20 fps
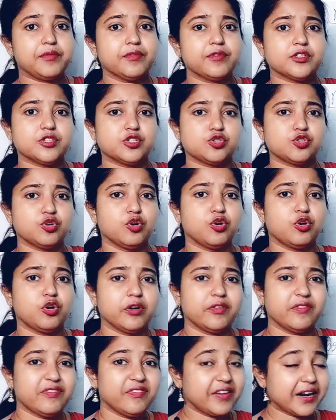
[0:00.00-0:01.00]
He was so
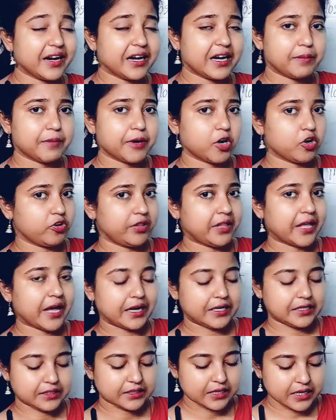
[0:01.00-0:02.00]
confident about
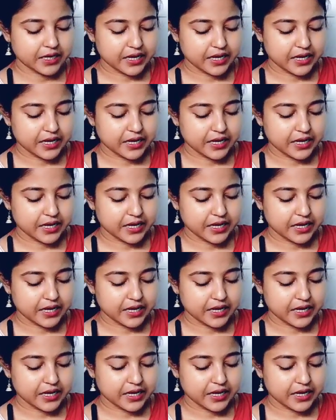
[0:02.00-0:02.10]
that.